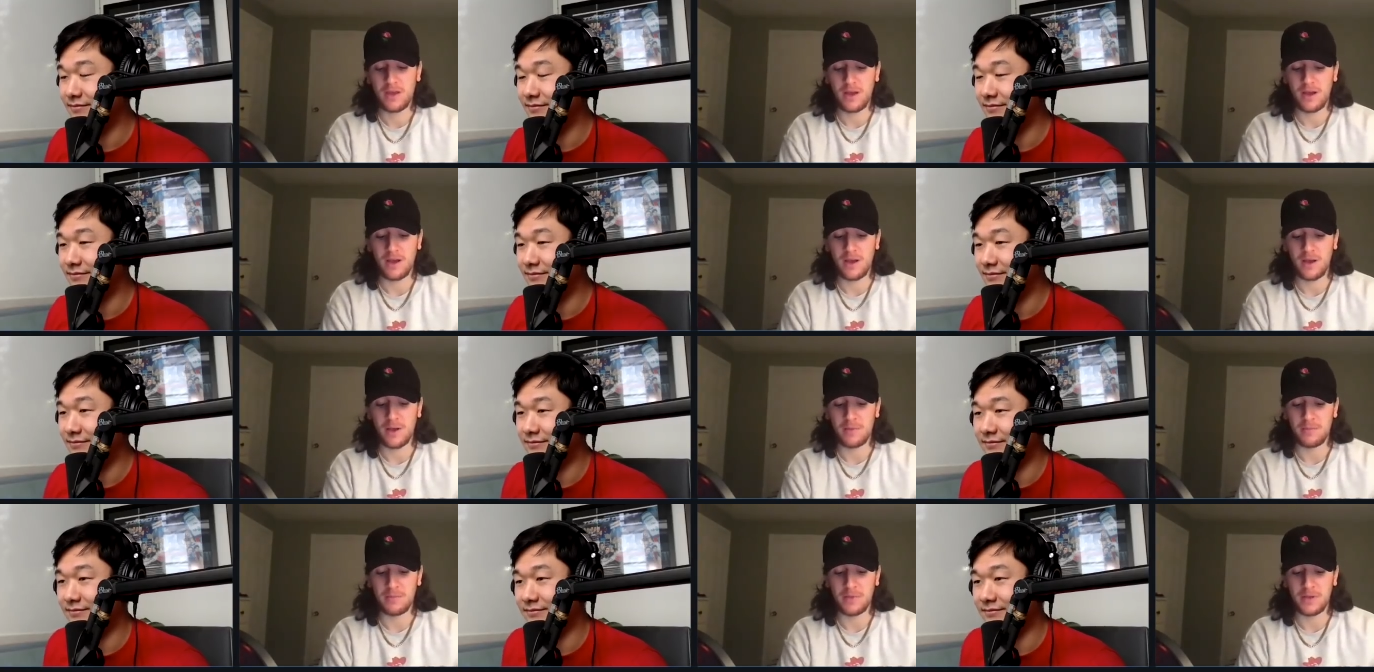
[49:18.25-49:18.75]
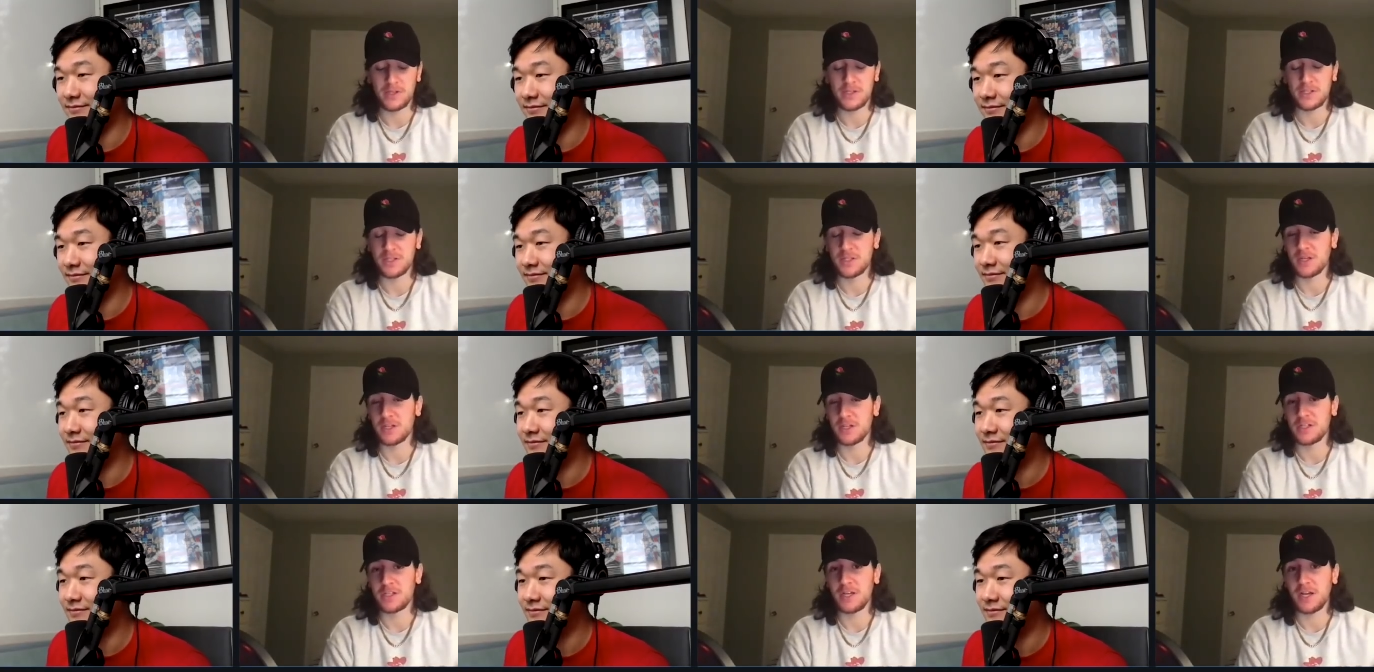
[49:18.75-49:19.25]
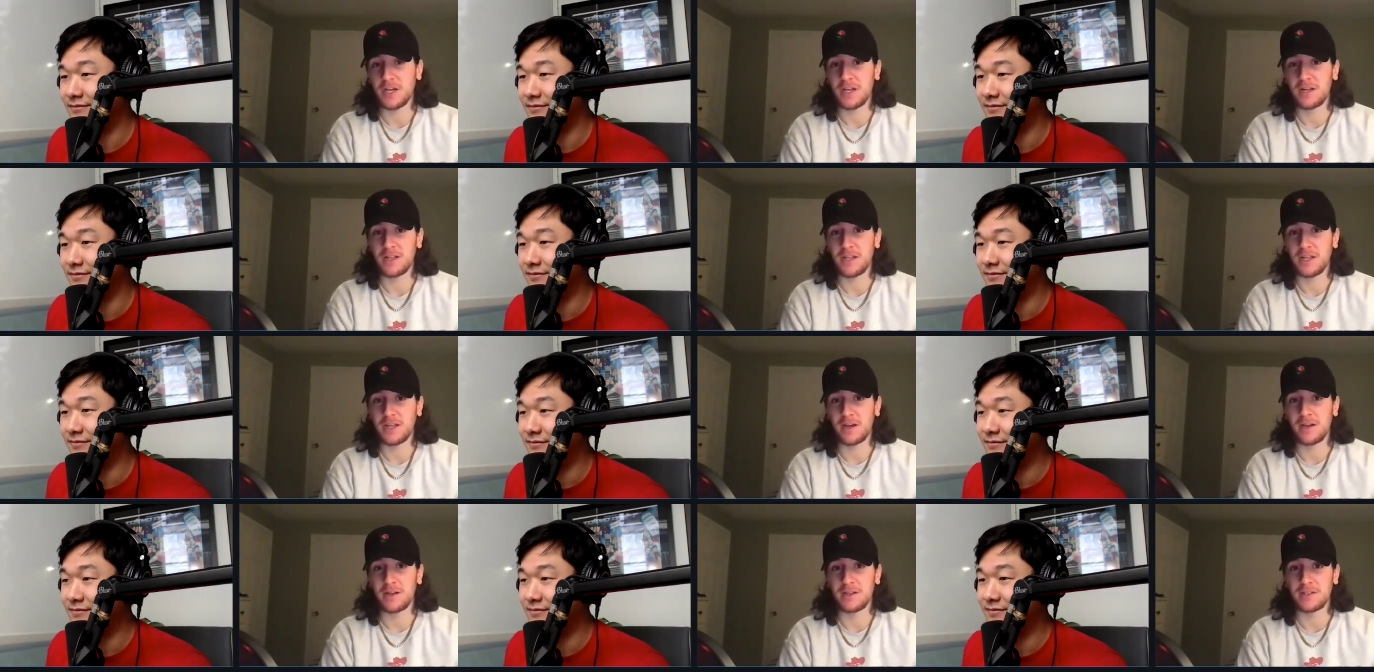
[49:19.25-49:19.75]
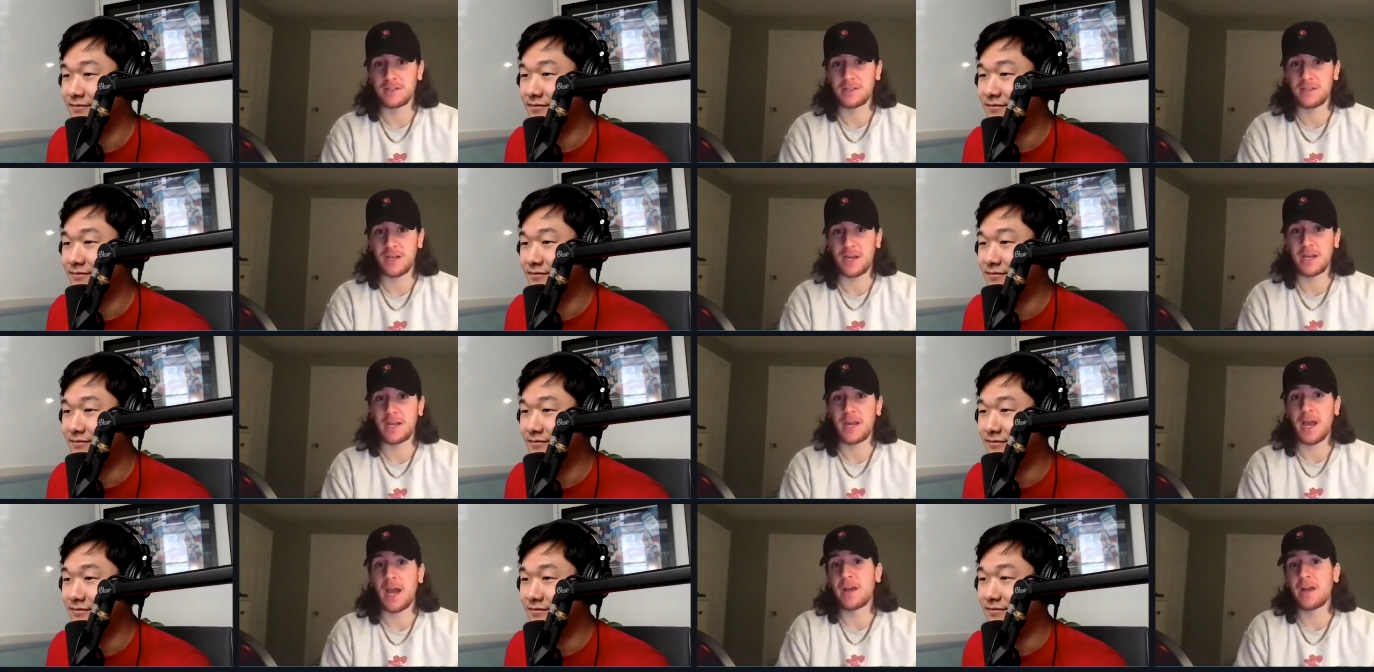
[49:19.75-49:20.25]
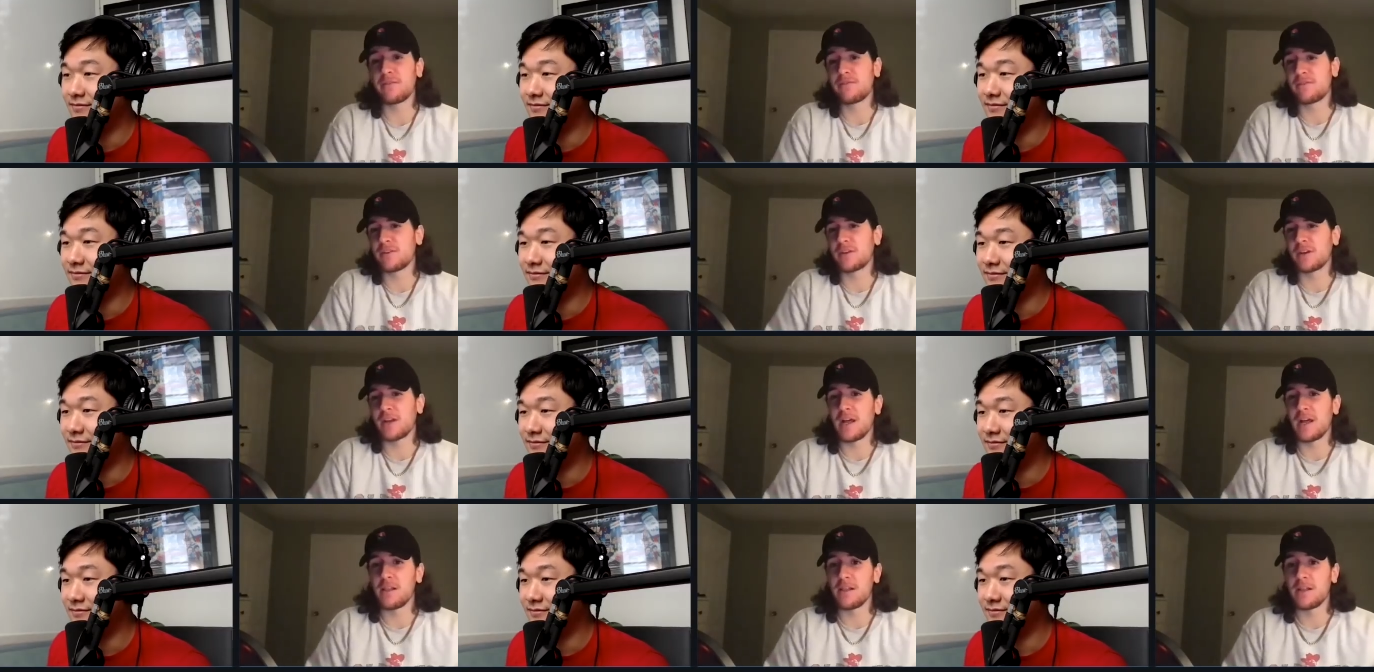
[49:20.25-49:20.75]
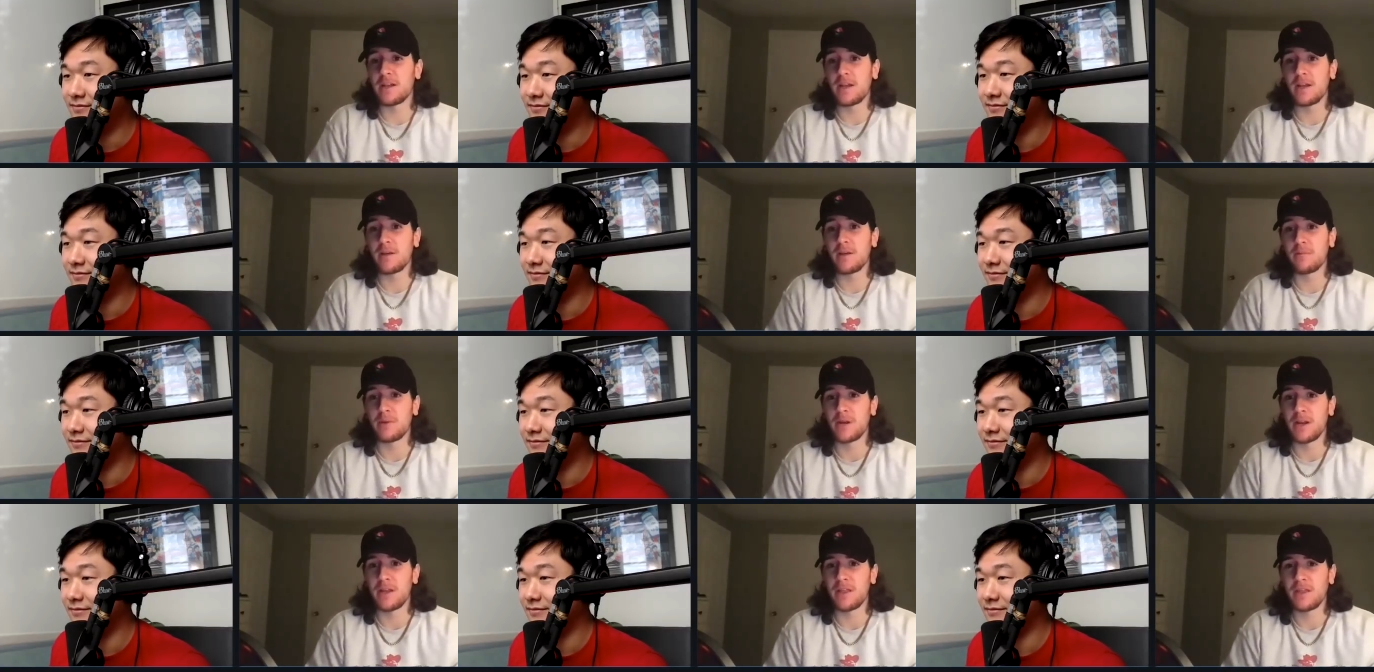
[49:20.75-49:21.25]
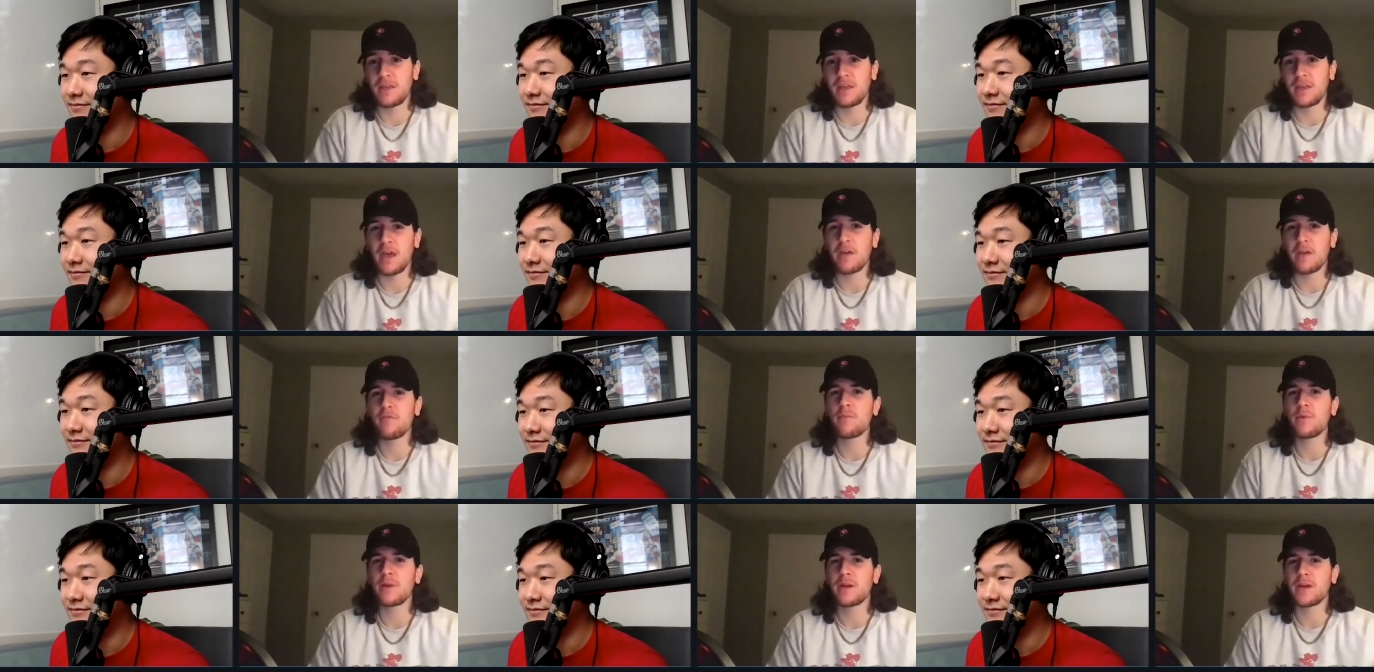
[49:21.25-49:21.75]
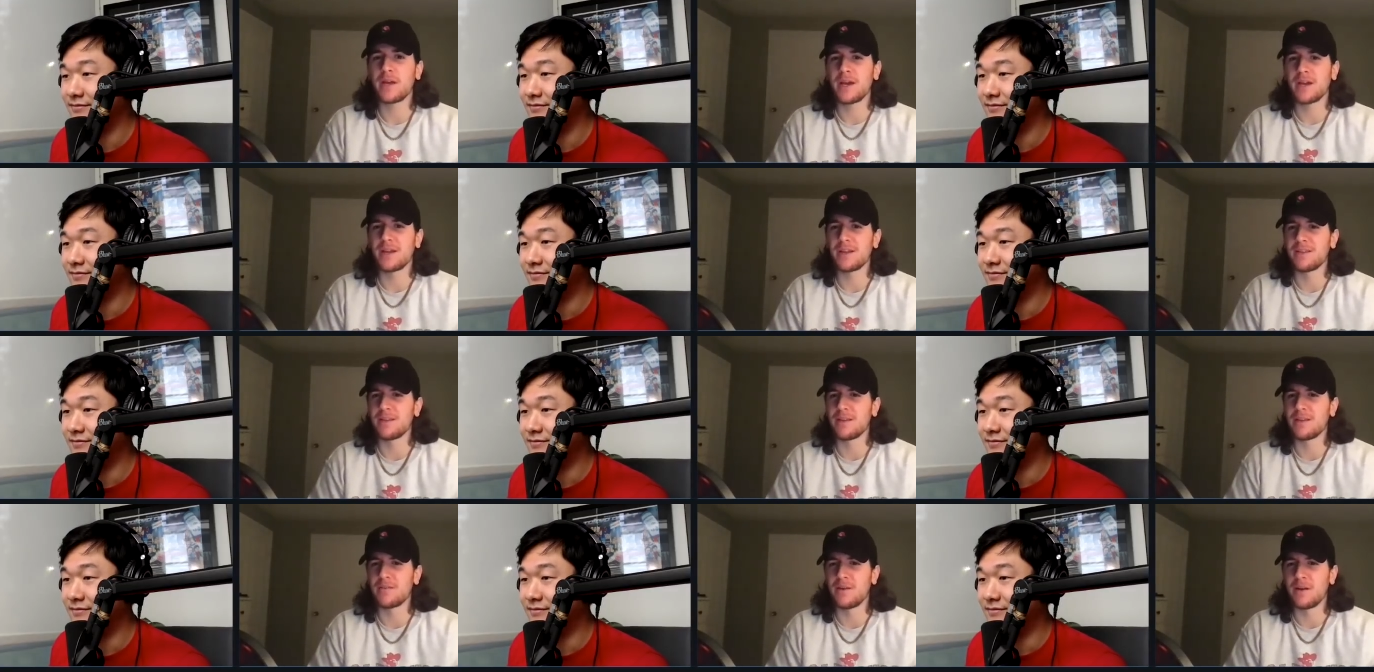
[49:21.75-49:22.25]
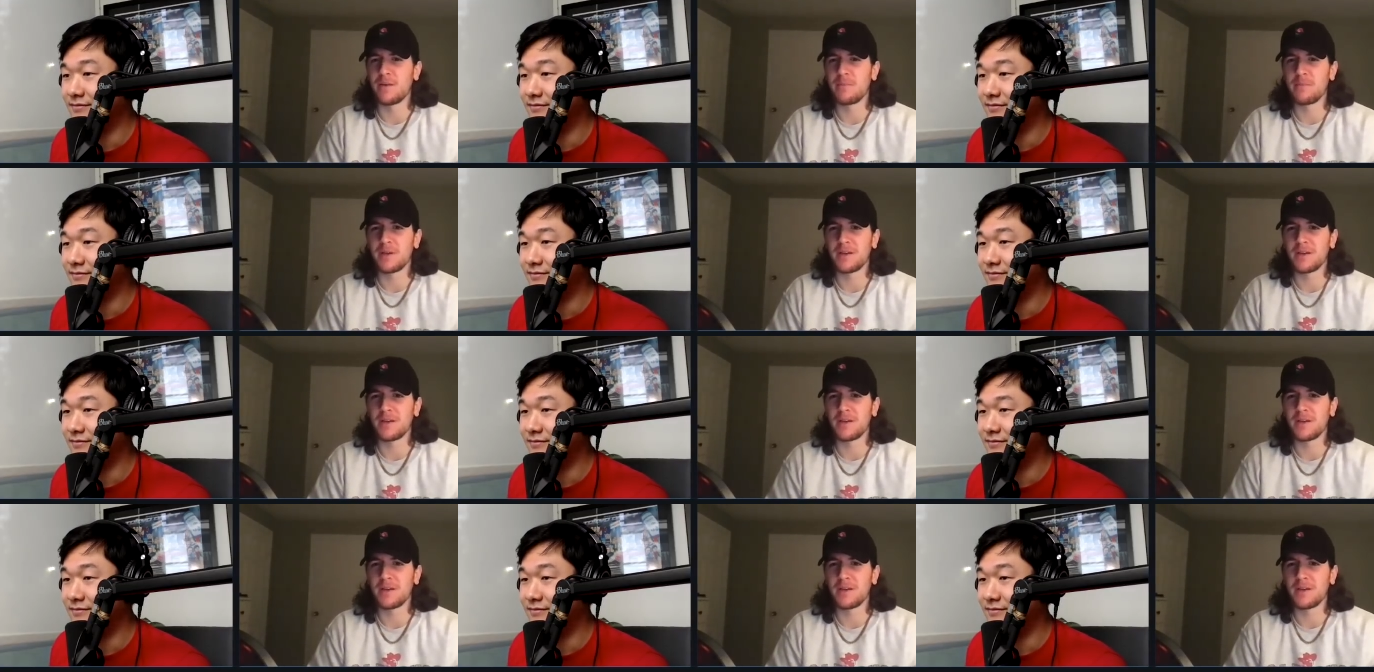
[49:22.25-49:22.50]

Speaker 1: Um, and just touching on like us, I kind of took an L on him, but I think everybody kind of did, right?